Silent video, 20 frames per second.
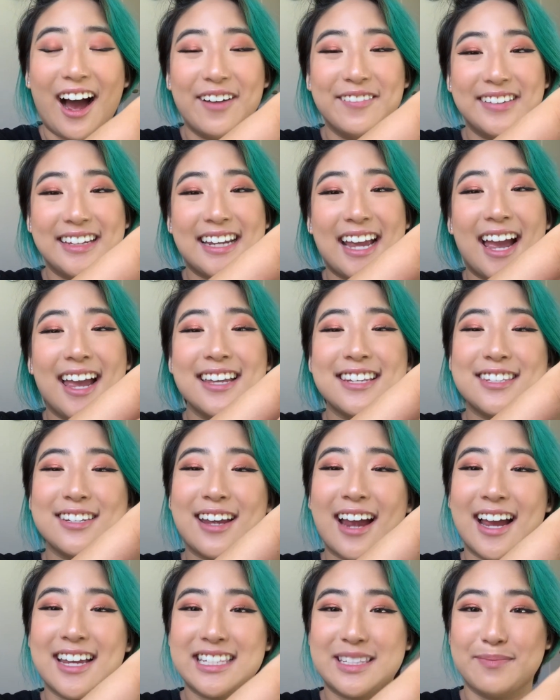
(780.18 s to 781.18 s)
In case you
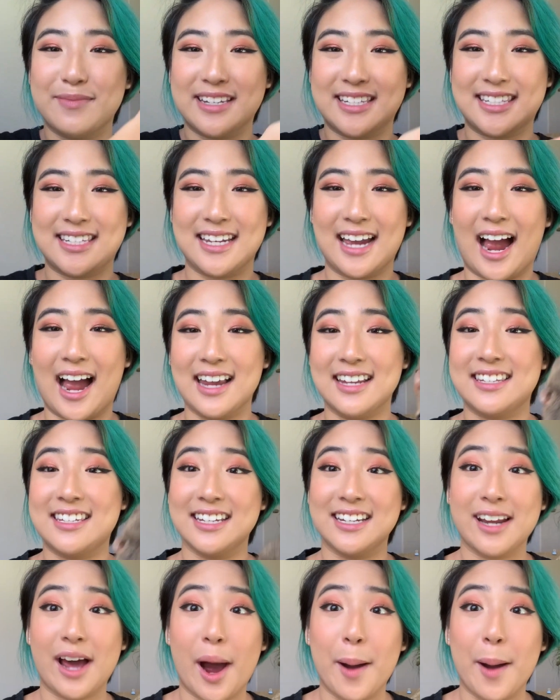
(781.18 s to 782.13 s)
guys missed it, I did